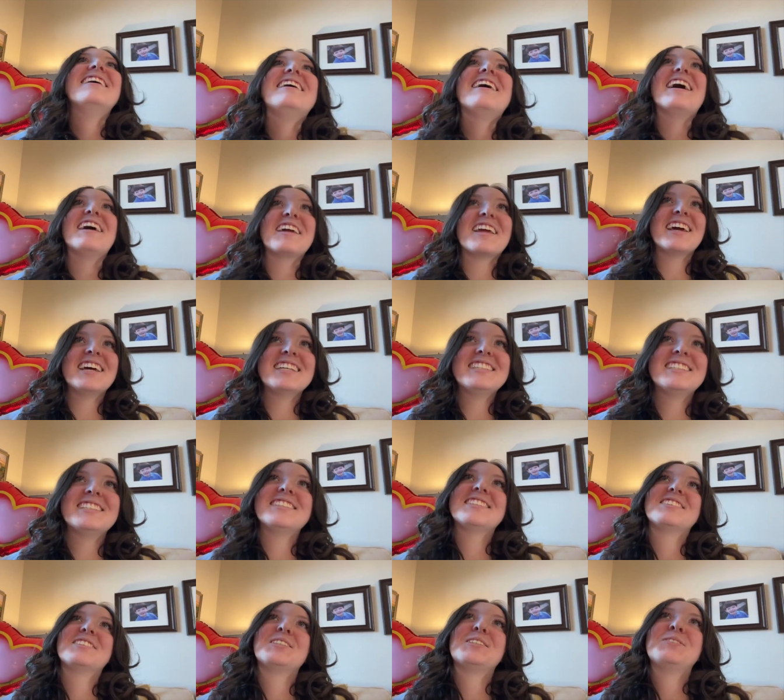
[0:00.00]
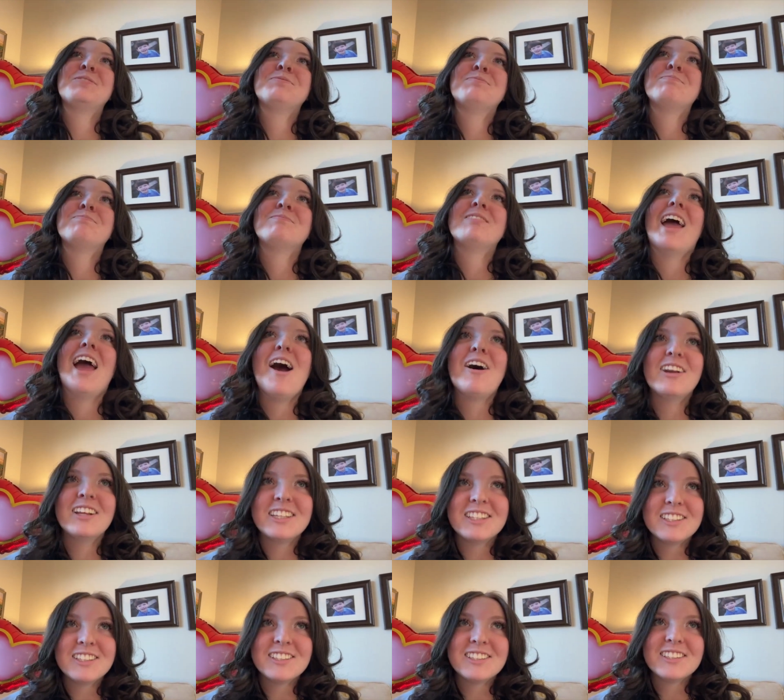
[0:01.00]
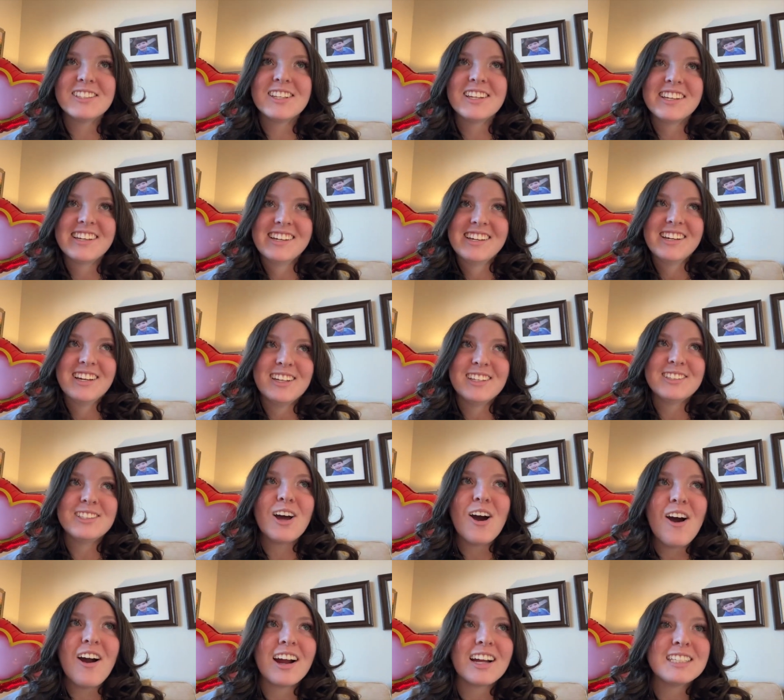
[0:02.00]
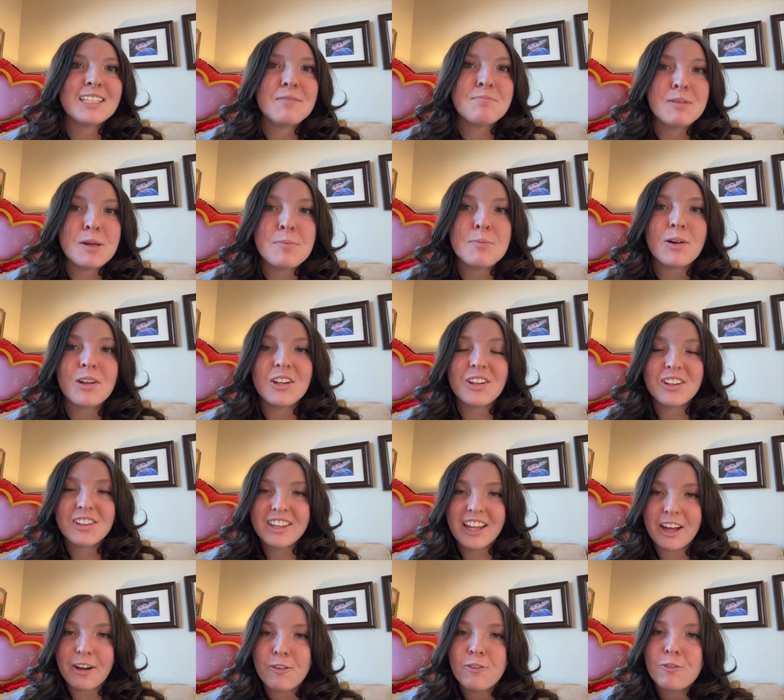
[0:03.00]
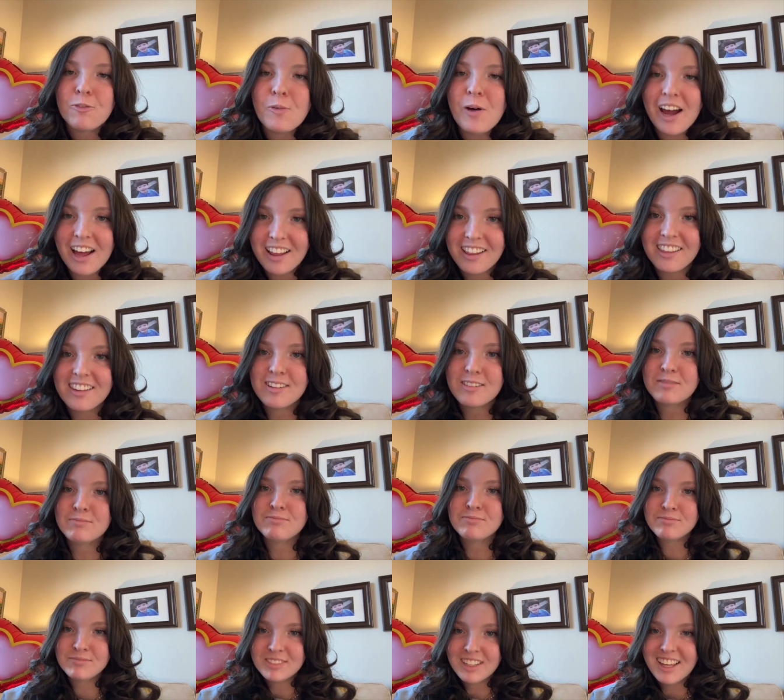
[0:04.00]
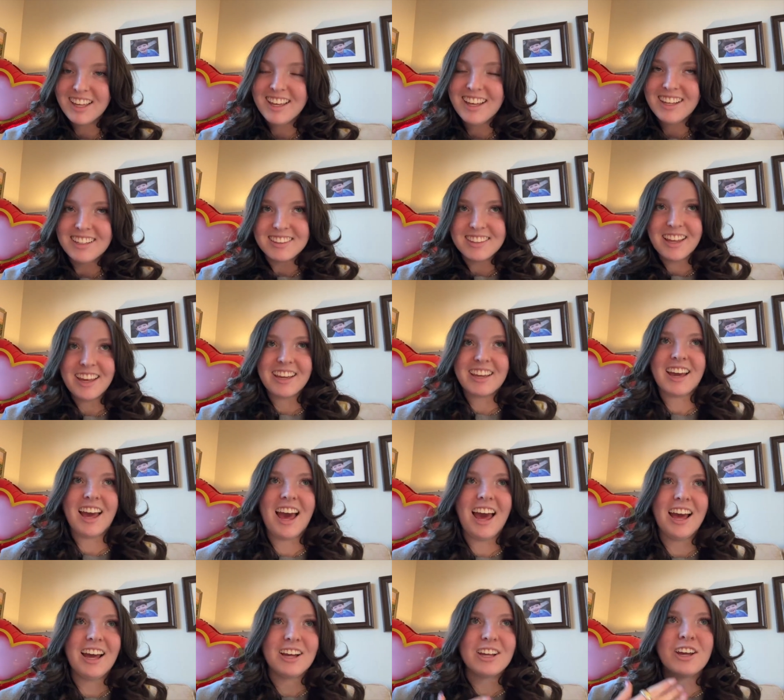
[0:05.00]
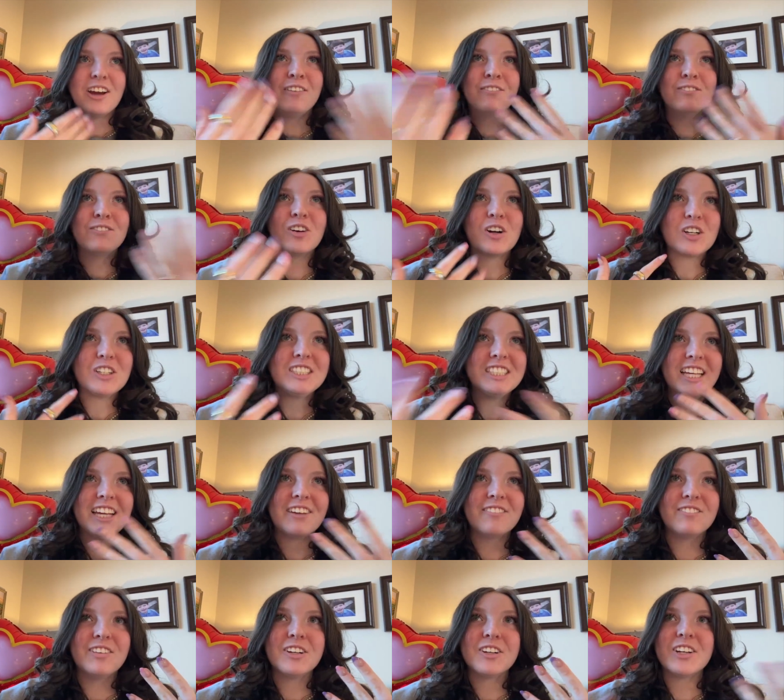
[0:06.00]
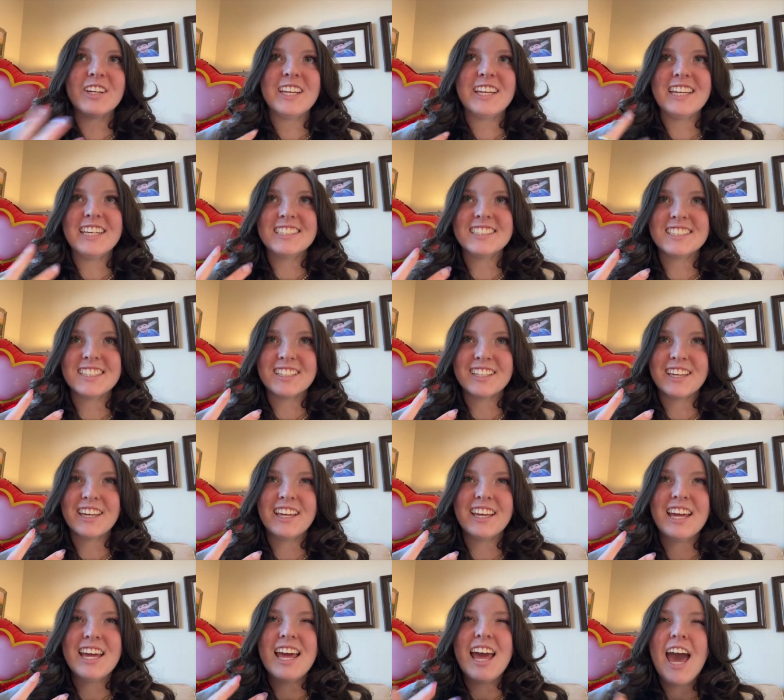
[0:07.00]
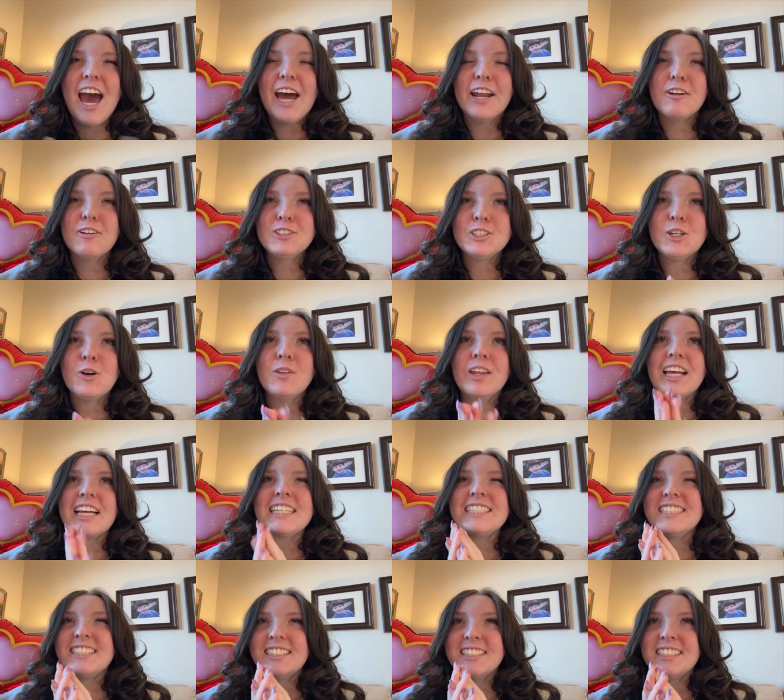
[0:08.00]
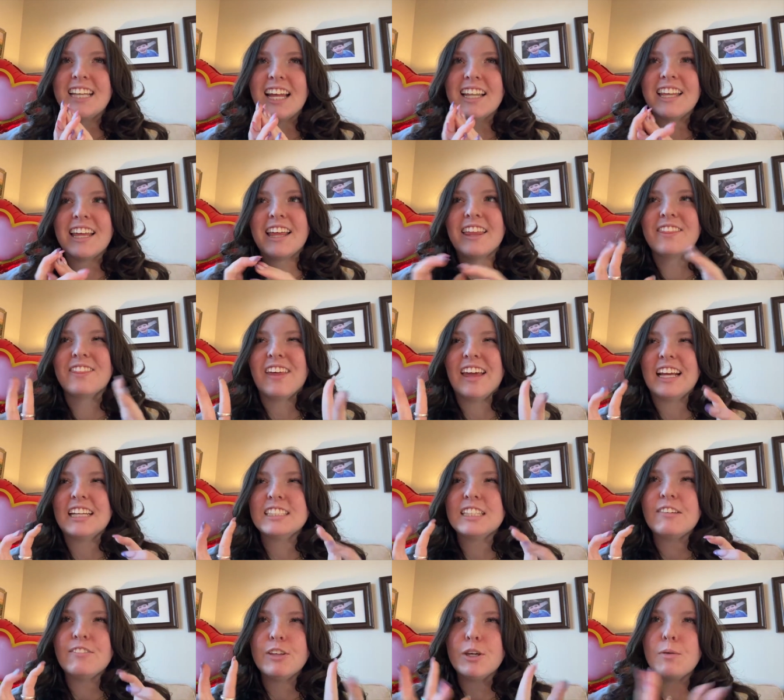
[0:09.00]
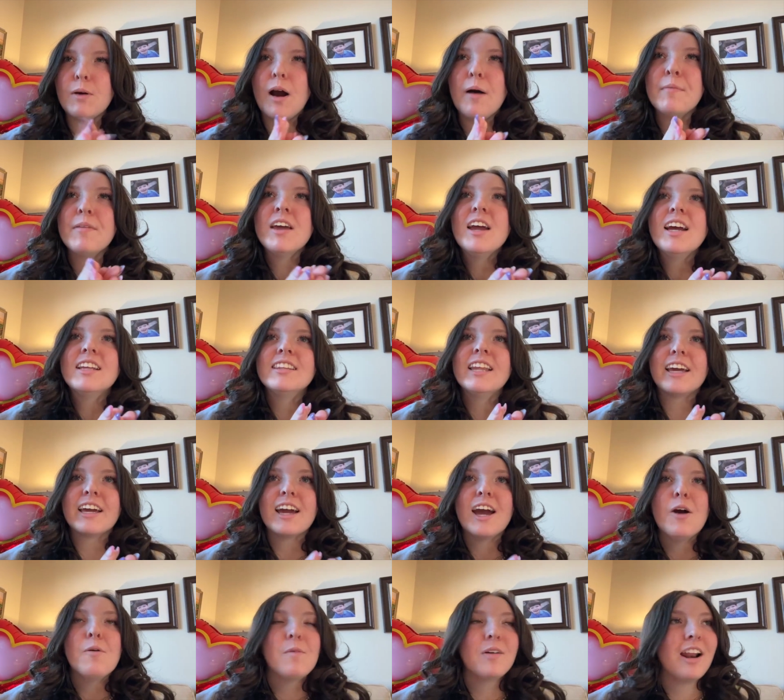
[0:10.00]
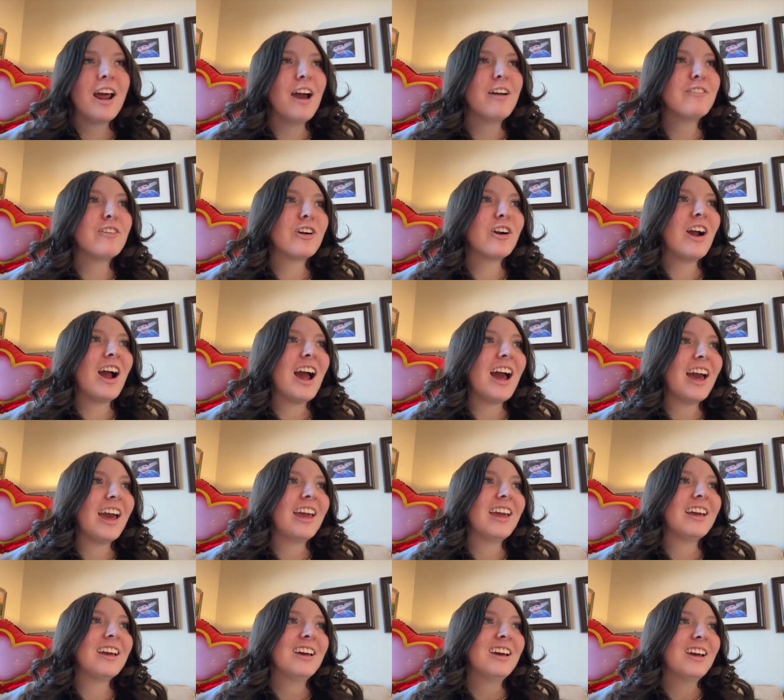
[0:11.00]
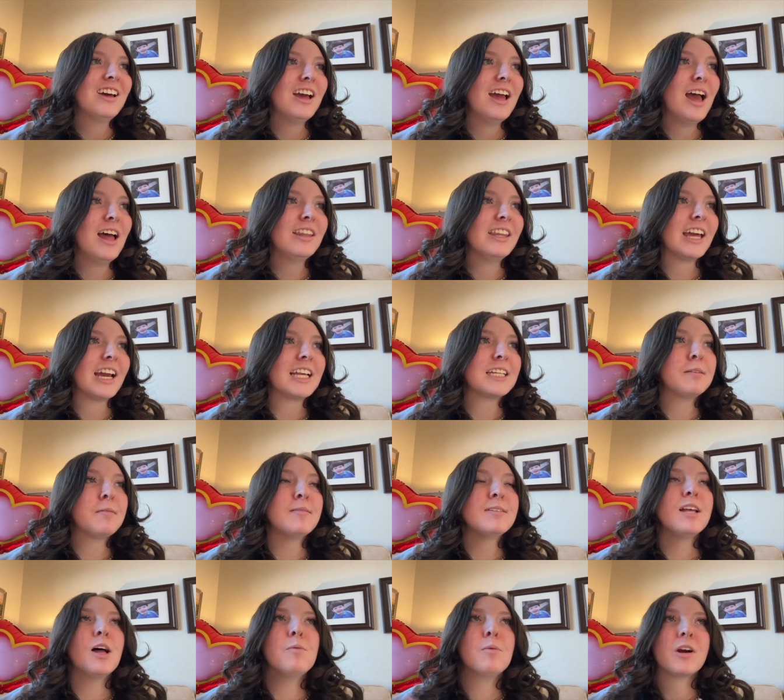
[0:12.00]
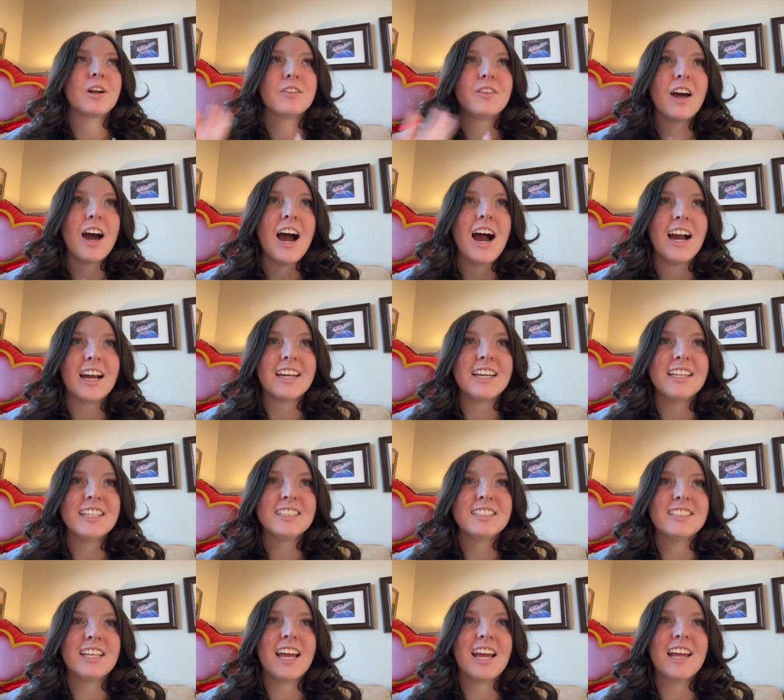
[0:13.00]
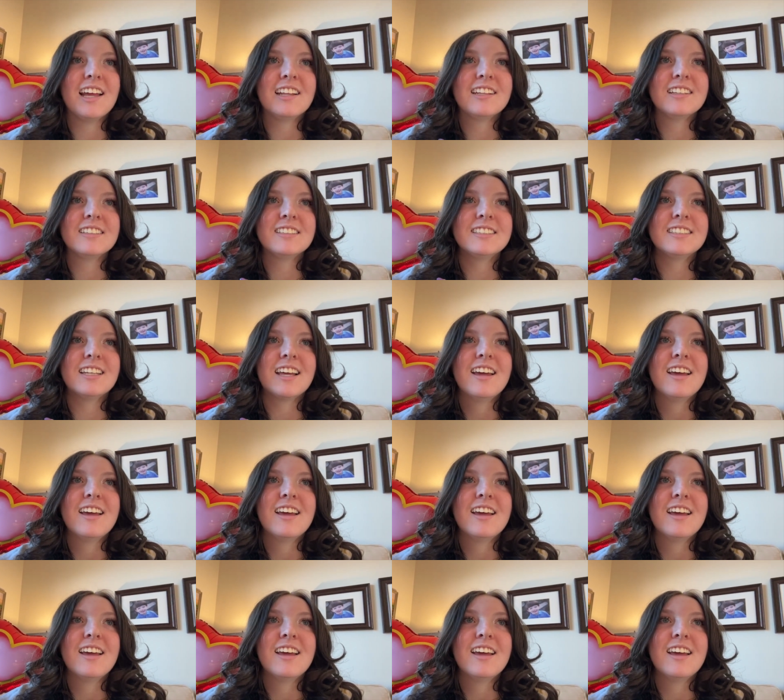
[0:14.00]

I guess how to talk to people like well. Ooh, wow. Like conversing very easily and also like selling things, if you will. Like whenever I like sometimes I'll work the hockey stands,